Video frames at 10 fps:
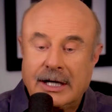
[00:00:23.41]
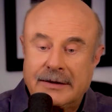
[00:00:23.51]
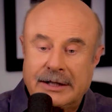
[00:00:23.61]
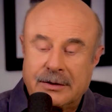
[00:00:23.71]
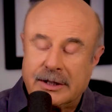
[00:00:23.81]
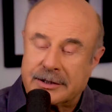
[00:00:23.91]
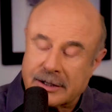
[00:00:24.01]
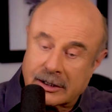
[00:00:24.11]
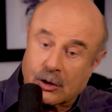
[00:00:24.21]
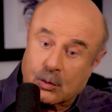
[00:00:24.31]
that they're just
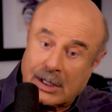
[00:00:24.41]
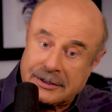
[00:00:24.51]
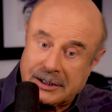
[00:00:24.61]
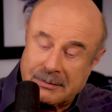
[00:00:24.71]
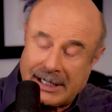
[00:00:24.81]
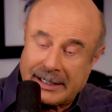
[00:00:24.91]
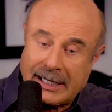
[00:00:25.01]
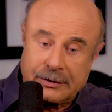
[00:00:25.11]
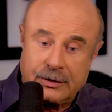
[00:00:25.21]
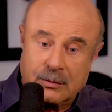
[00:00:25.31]
going to go rushing back
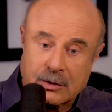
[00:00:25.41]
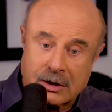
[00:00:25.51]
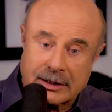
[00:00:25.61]
out to the world.